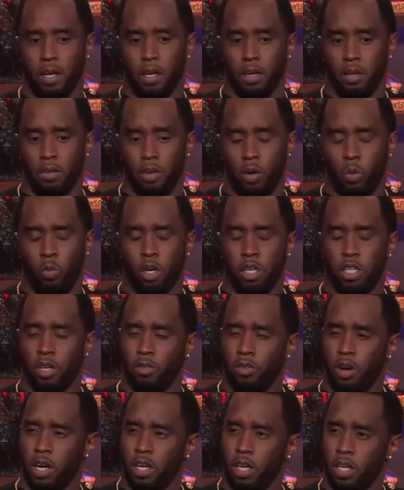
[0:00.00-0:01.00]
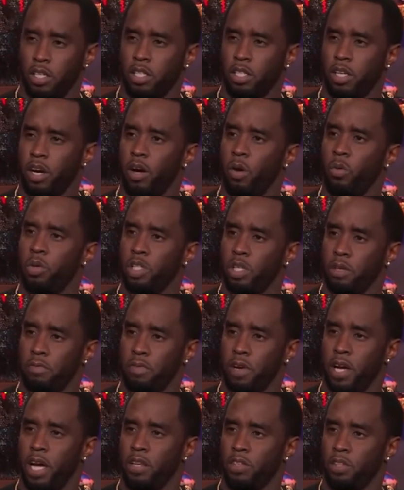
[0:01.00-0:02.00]
don't mean anything behind these walls.
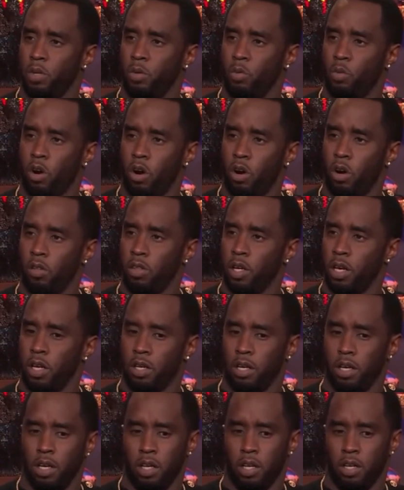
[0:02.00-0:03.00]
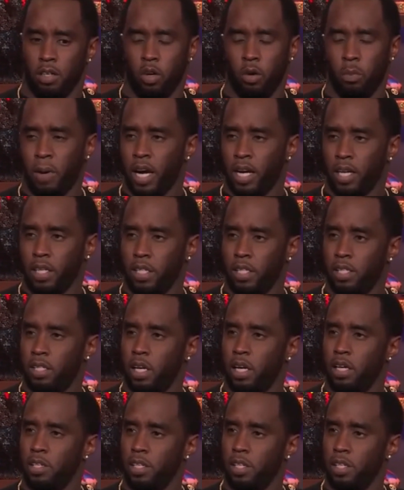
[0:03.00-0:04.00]
Diddy is treated just like everyone
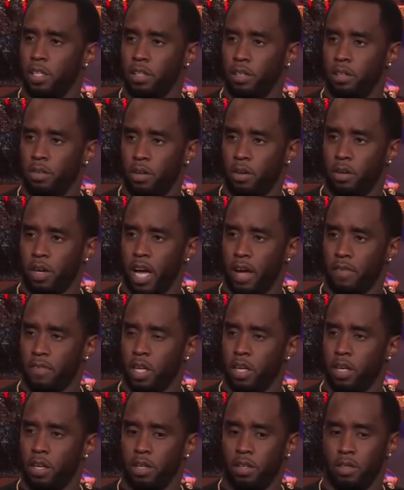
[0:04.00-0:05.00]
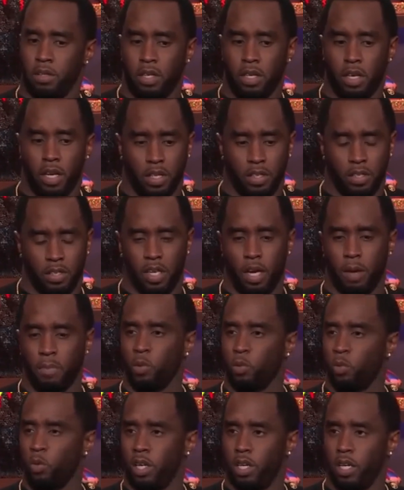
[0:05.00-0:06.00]
else, no special privileges or
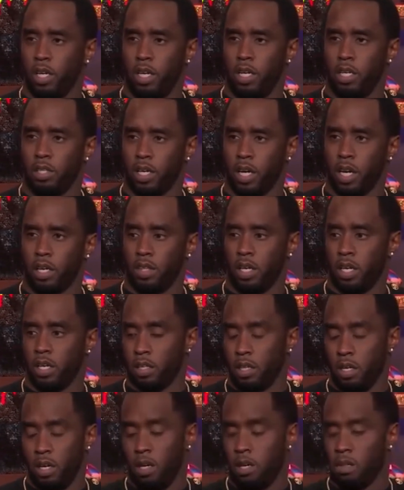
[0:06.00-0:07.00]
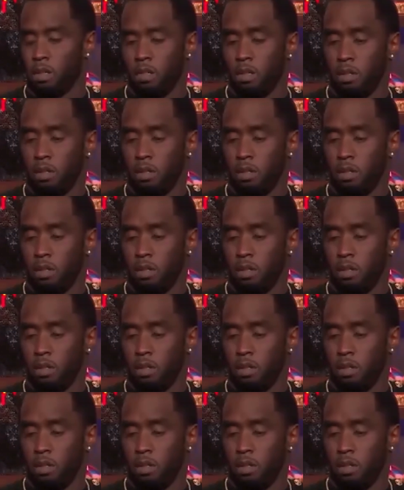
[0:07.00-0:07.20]
exceptions for someone who spent decades